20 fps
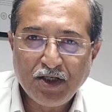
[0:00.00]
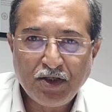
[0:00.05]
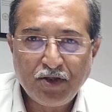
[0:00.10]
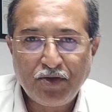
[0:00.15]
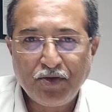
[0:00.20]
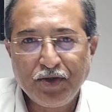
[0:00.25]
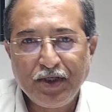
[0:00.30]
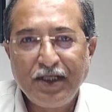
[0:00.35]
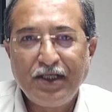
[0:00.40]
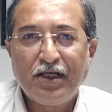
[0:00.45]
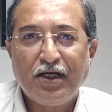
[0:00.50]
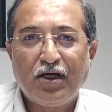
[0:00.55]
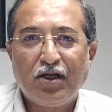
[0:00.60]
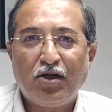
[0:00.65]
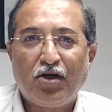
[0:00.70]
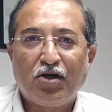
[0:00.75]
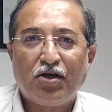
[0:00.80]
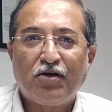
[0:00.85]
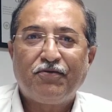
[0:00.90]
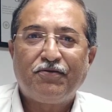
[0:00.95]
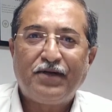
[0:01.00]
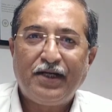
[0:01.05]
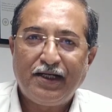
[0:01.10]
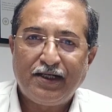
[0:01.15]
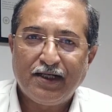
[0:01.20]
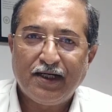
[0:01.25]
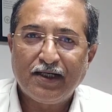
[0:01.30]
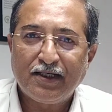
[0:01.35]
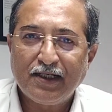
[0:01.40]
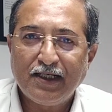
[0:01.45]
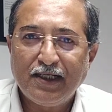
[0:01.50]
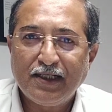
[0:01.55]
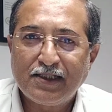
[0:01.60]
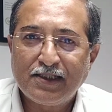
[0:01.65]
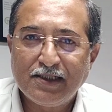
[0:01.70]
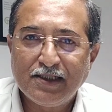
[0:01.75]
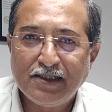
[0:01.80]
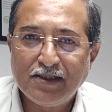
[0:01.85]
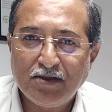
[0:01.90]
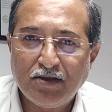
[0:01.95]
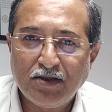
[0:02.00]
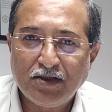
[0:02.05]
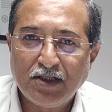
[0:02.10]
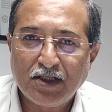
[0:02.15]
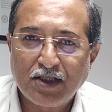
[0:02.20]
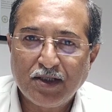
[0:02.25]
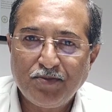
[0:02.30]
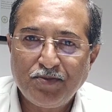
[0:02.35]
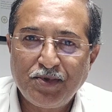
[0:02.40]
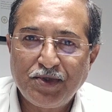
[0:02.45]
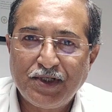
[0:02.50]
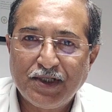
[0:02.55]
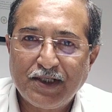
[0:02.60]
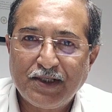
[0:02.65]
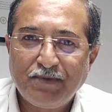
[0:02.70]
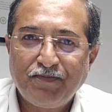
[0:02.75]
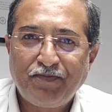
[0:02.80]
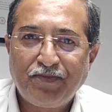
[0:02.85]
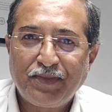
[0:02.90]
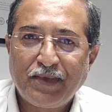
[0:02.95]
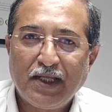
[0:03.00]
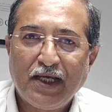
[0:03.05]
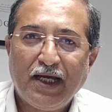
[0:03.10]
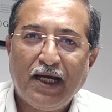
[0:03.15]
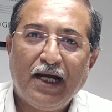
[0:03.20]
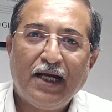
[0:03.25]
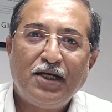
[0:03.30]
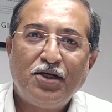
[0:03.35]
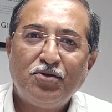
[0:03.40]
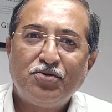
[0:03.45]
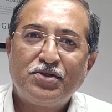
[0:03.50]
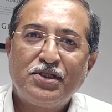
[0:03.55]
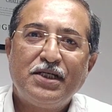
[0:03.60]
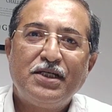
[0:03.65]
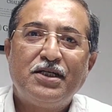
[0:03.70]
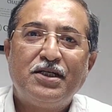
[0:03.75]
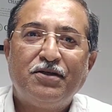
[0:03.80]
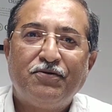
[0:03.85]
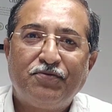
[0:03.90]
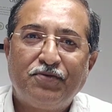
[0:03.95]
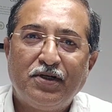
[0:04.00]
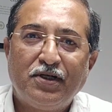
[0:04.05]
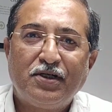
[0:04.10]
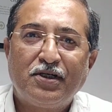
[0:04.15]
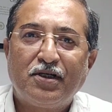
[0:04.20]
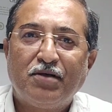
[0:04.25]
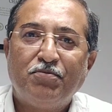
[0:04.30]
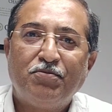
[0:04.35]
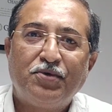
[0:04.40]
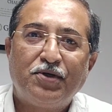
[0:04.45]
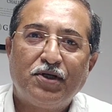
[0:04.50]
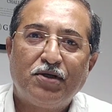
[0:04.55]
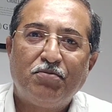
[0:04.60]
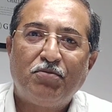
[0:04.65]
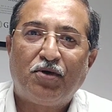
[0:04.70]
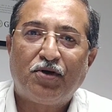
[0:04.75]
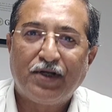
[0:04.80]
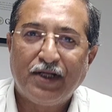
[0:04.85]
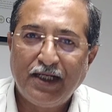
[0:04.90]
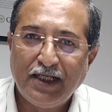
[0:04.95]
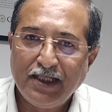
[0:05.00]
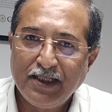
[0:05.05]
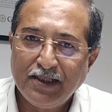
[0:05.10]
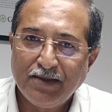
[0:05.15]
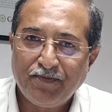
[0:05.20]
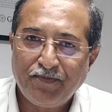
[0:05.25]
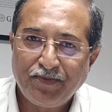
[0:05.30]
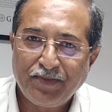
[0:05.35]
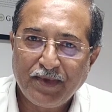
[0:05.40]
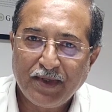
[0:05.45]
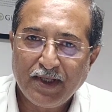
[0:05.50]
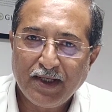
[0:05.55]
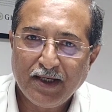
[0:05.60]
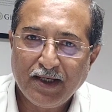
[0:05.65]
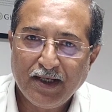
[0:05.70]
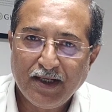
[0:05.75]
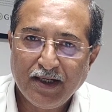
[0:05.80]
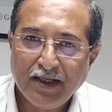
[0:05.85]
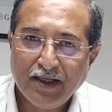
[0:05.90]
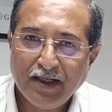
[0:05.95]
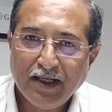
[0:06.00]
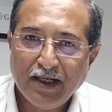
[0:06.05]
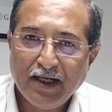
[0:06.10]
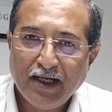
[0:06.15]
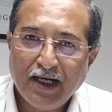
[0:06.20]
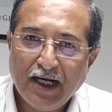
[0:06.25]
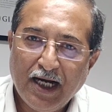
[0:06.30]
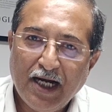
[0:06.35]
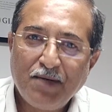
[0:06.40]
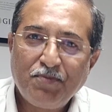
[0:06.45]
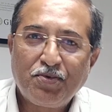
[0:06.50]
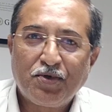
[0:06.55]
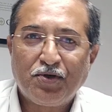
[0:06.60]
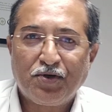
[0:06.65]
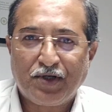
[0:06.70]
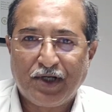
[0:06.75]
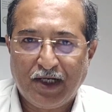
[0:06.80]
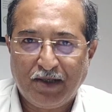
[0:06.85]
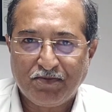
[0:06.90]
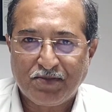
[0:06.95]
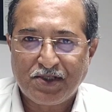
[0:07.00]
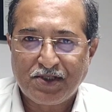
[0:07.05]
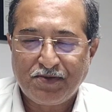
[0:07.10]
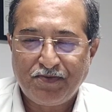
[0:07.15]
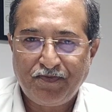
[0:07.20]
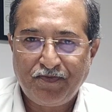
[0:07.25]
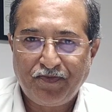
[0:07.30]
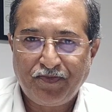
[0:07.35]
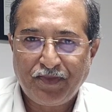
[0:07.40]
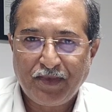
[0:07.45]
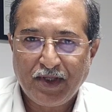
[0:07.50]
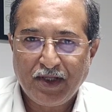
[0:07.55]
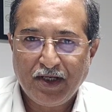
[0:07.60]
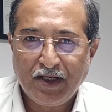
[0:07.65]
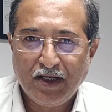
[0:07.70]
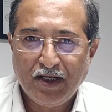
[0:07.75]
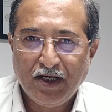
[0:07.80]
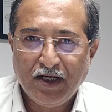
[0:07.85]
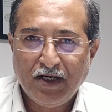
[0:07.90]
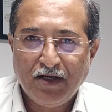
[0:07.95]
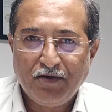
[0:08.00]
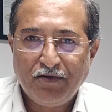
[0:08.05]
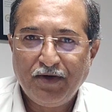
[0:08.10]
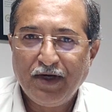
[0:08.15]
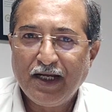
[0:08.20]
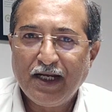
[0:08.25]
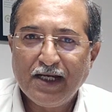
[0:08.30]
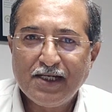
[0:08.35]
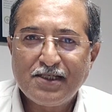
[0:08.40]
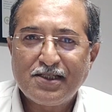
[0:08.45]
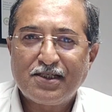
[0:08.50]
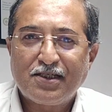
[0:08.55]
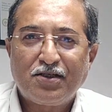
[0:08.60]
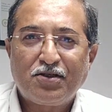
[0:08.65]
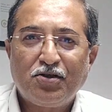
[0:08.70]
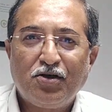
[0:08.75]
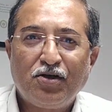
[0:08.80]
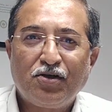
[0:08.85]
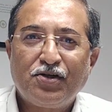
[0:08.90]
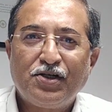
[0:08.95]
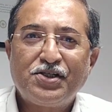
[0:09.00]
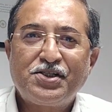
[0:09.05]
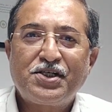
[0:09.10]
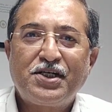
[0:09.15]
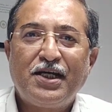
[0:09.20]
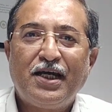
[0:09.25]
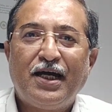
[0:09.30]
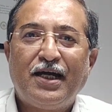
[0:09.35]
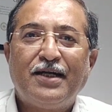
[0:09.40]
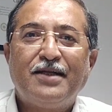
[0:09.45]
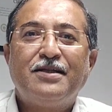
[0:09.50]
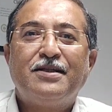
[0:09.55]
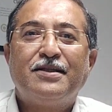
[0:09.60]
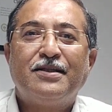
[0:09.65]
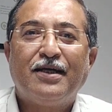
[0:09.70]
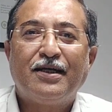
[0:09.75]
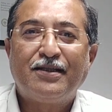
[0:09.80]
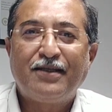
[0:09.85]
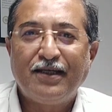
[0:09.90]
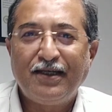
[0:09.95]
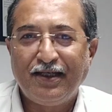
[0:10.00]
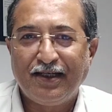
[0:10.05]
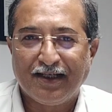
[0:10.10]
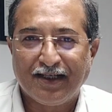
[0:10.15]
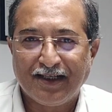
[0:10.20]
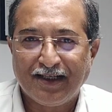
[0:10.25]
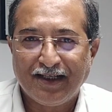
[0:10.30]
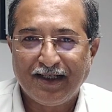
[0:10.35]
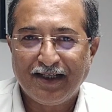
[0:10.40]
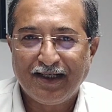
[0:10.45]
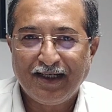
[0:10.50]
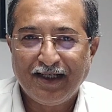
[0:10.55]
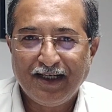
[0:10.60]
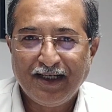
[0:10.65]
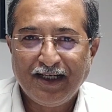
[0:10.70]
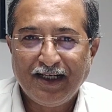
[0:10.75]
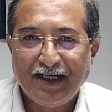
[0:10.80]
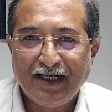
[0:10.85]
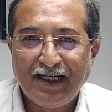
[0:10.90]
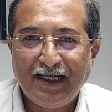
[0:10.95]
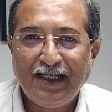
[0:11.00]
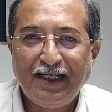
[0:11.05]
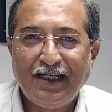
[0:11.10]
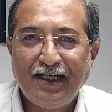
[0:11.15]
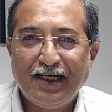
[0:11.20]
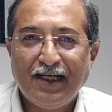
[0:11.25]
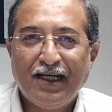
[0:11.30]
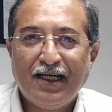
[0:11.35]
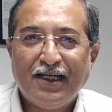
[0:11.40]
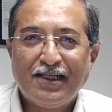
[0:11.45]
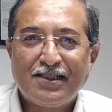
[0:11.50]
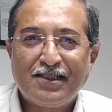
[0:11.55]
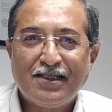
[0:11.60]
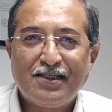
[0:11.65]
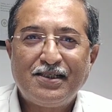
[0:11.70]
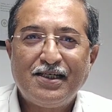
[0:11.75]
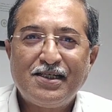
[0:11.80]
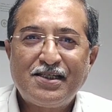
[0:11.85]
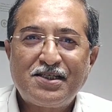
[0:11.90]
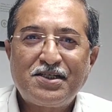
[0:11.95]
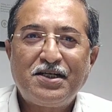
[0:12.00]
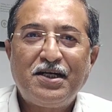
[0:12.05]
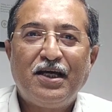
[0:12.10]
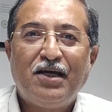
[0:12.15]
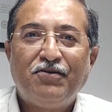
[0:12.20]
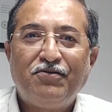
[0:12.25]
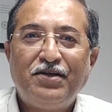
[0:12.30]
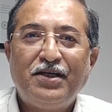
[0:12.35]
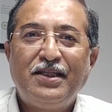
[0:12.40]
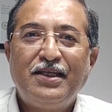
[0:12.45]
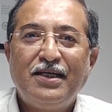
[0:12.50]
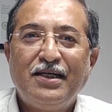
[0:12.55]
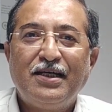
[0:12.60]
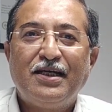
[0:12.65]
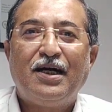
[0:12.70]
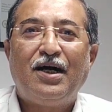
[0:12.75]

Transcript: doing a lot of data collection on the computer, and using different computer modeling and programs. Whereas Tolkoshky had nothing. He suggested everything